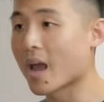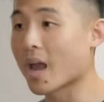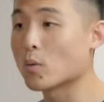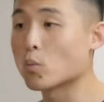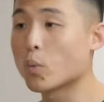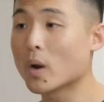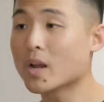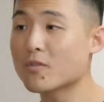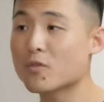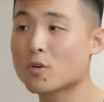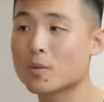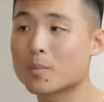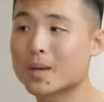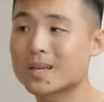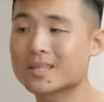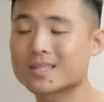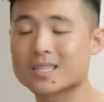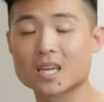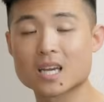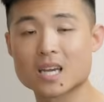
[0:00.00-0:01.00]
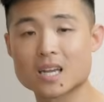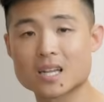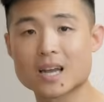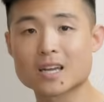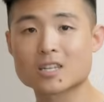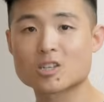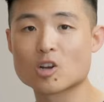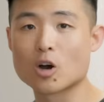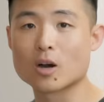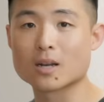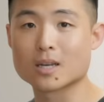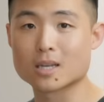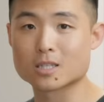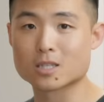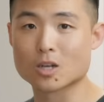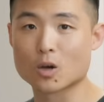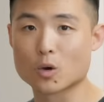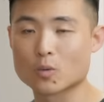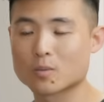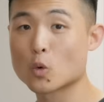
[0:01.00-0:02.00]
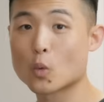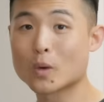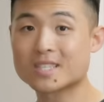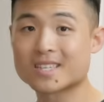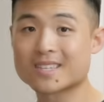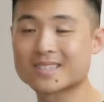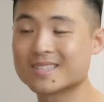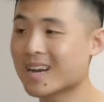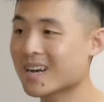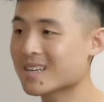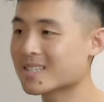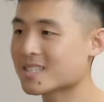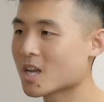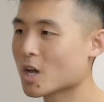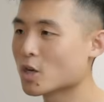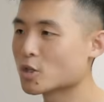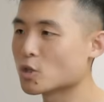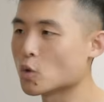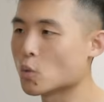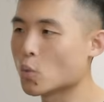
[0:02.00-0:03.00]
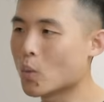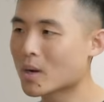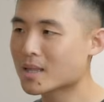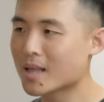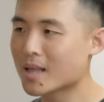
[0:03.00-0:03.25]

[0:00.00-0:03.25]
and wait for a bit to connect on its own. Once it does, do one